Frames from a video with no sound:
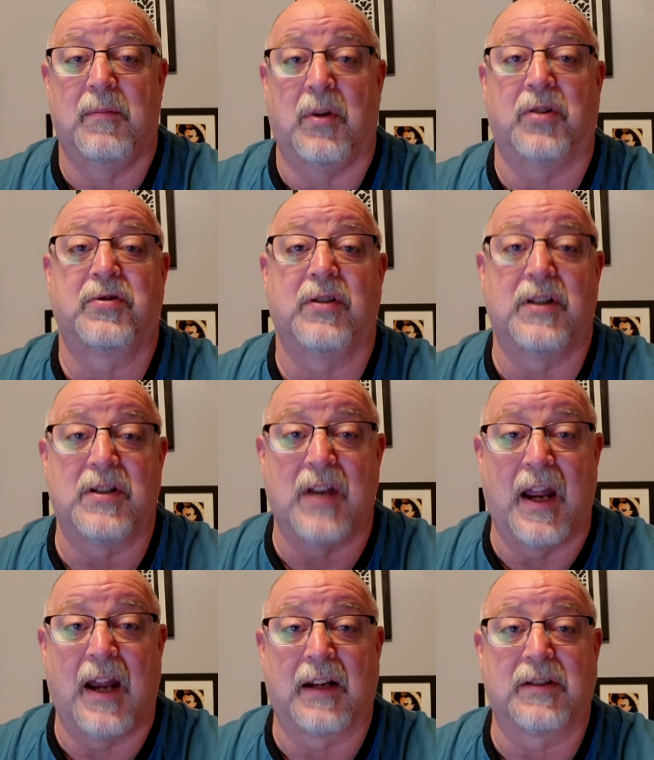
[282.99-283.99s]
mostly
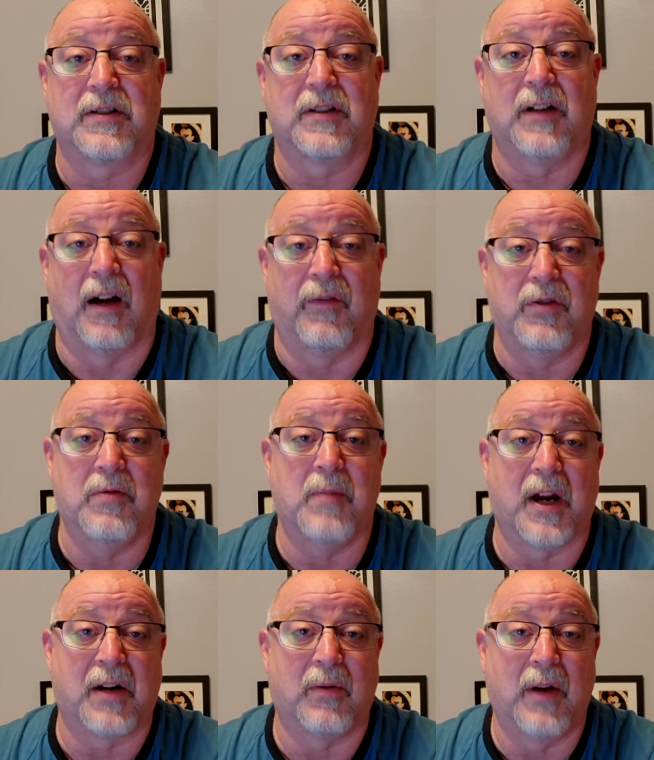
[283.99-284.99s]
snacks, a few
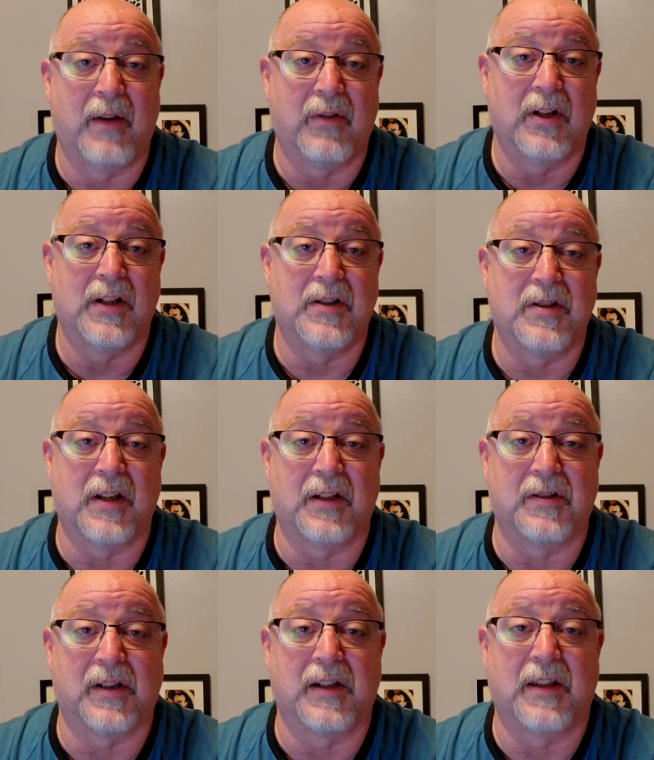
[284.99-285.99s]
microwave goods,
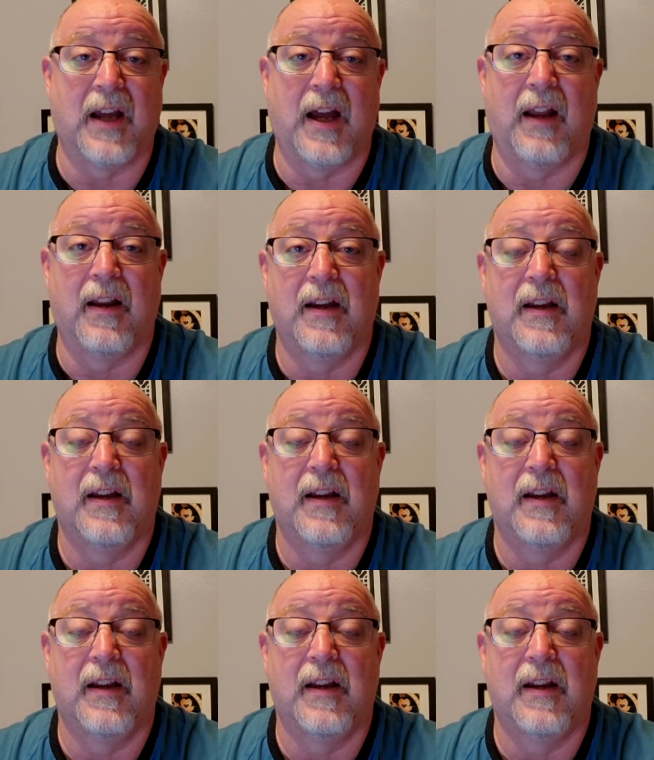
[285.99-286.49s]
things like that.